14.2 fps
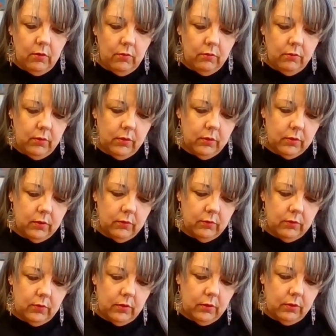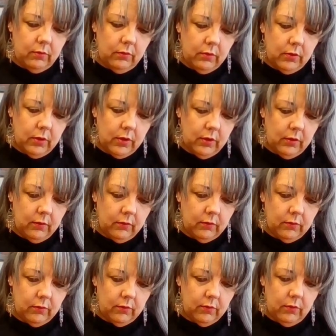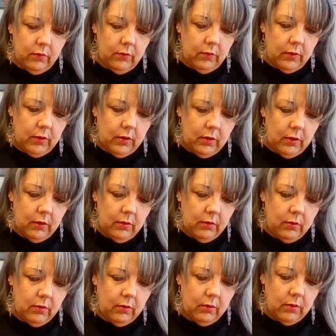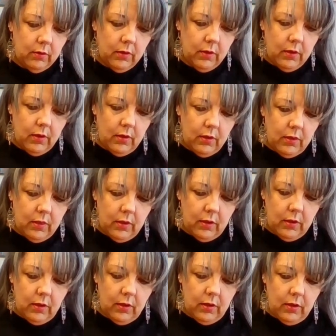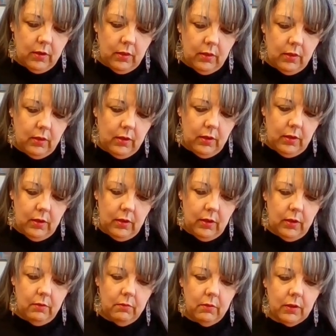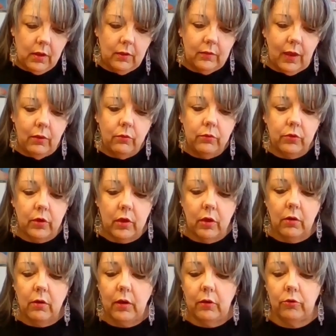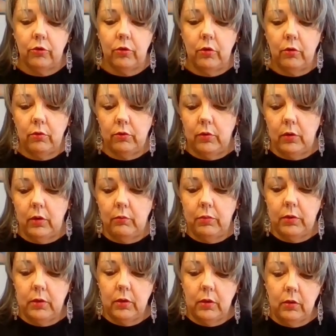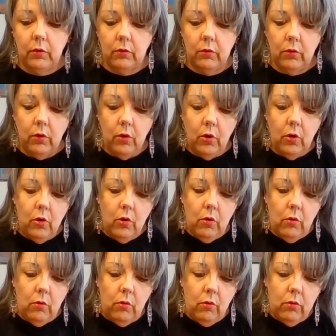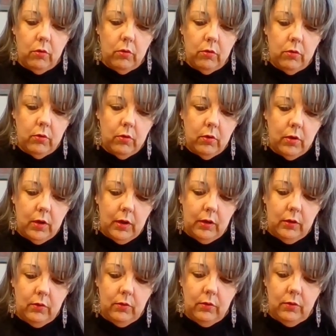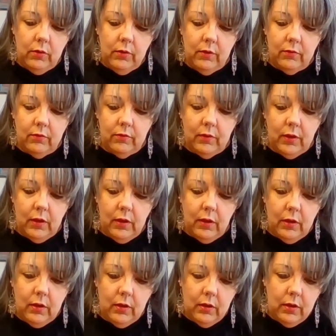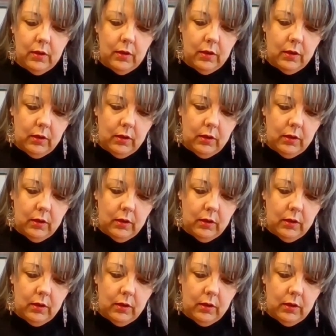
Oh, look, there's another one. Okay, let's do that. That, and it, because I was curious, you know, is there any particular order I do this in?